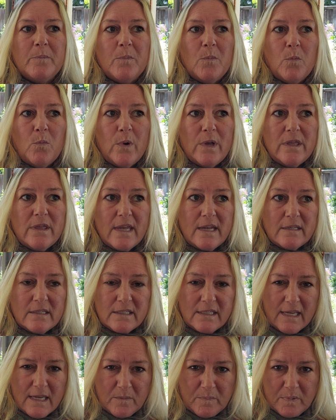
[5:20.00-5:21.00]
When they
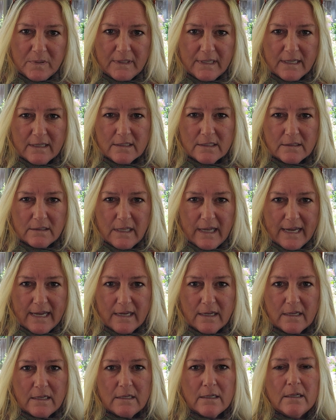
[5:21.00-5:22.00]
say plants
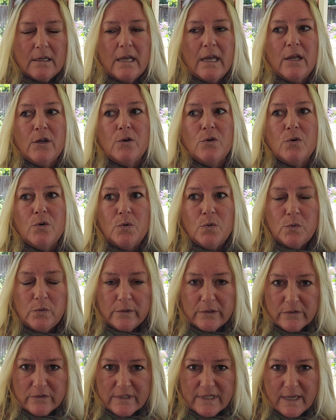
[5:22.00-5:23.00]
like a
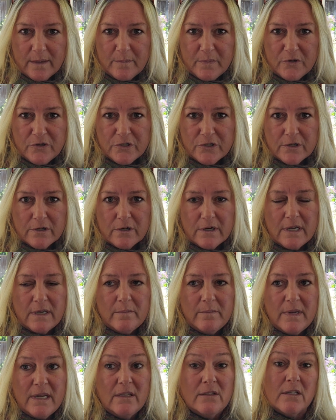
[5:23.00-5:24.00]
cooler temperature,
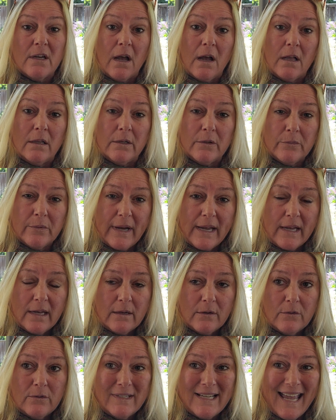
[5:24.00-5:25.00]
it means all
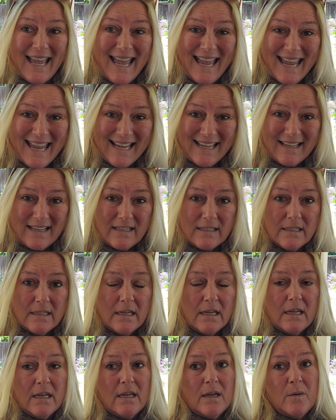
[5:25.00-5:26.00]
around, and
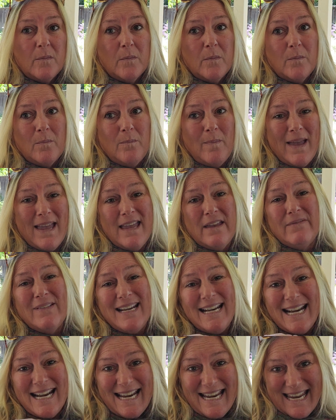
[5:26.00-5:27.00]
may
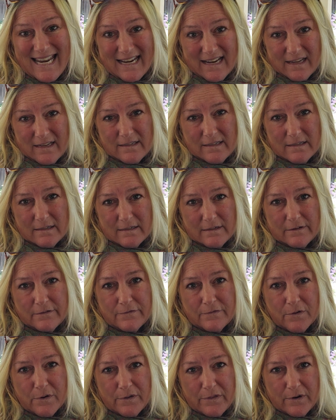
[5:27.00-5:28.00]
even need it
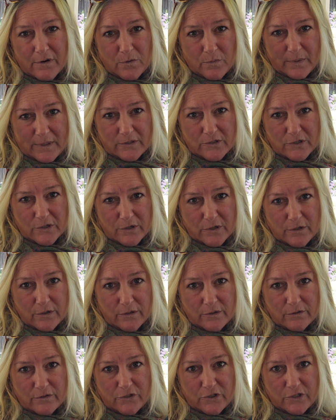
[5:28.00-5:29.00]
for their winter
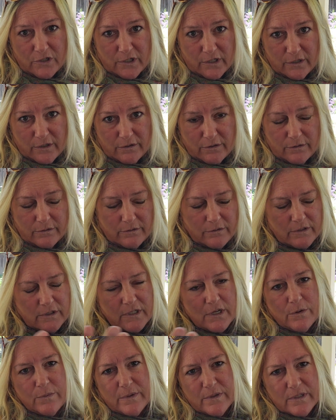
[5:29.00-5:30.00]
chill.
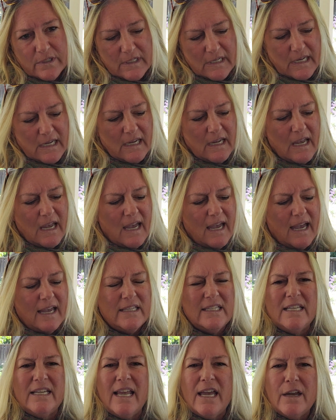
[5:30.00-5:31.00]
So we'll see.
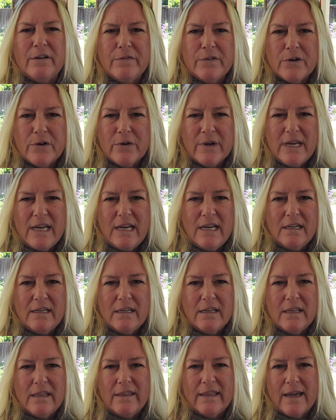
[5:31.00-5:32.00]
As an
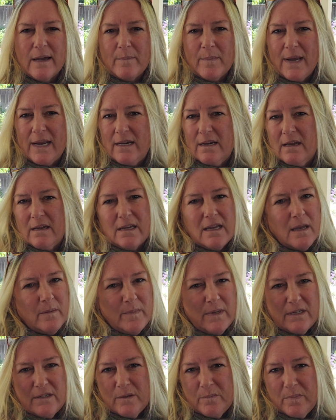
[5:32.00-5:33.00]
evergreen, that might not come
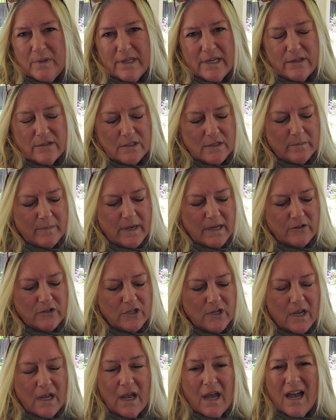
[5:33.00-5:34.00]
into play so
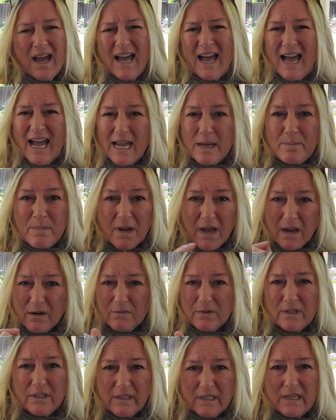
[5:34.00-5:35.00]
much. I'm not
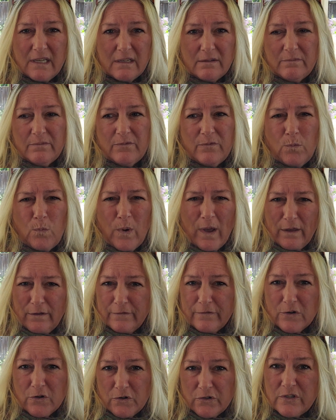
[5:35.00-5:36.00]
really well
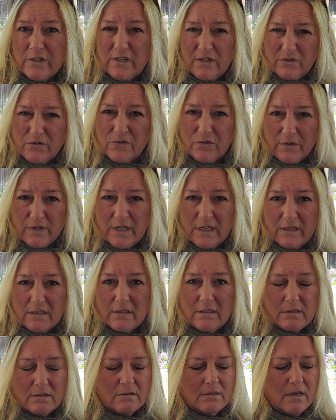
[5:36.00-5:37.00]
versed in
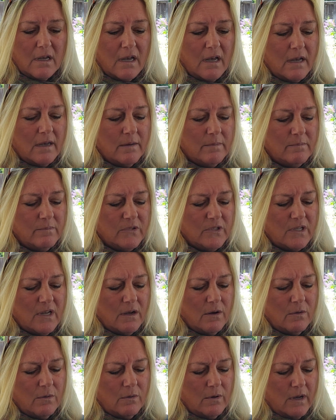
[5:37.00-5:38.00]
trees.
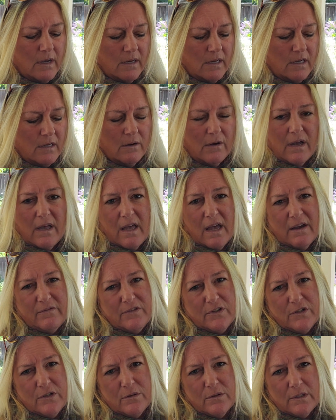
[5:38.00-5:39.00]
So, I'll have
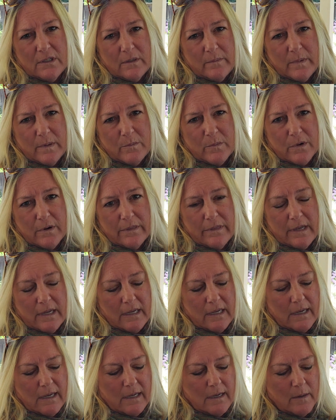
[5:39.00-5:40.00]
to do a little bit more
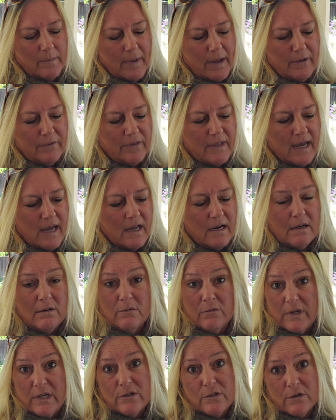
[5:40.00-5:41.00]
thinking about that and
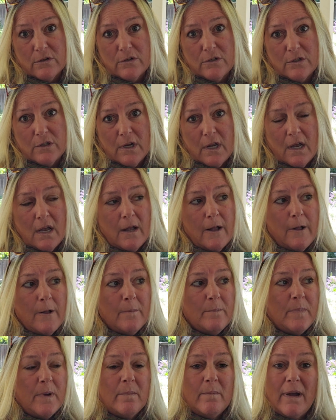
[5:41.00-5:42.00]
research.
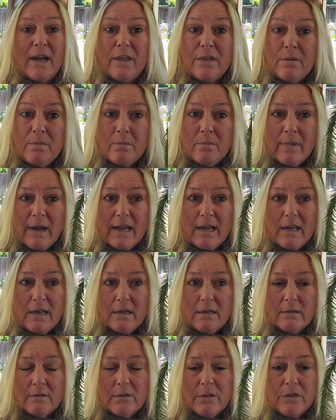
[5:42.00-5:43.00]
But
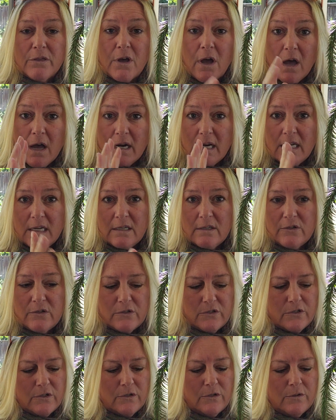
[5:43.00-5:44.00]
my thought
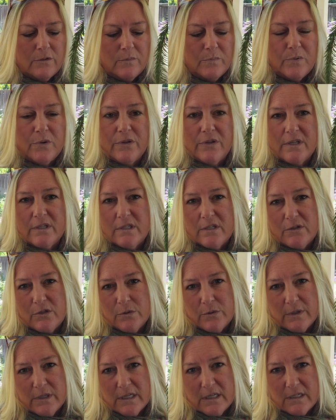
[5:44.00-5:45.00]
is to put this
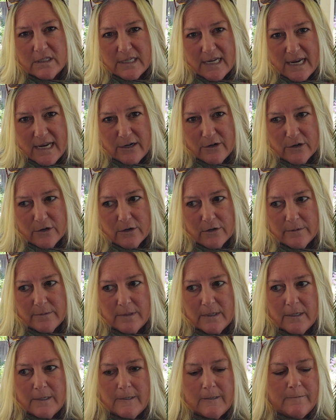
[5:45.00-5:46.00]
into a container
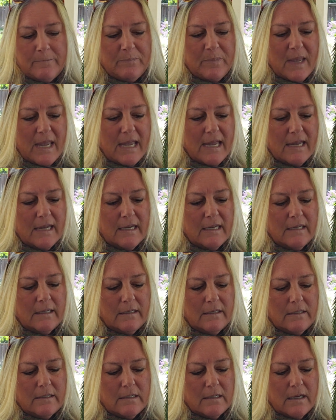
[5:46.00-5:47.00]

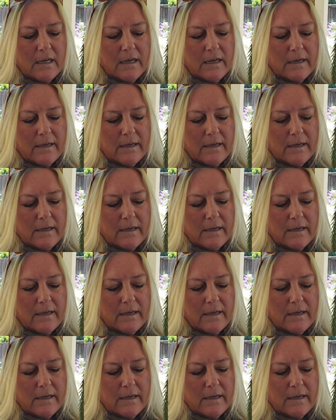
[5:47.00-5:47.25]
and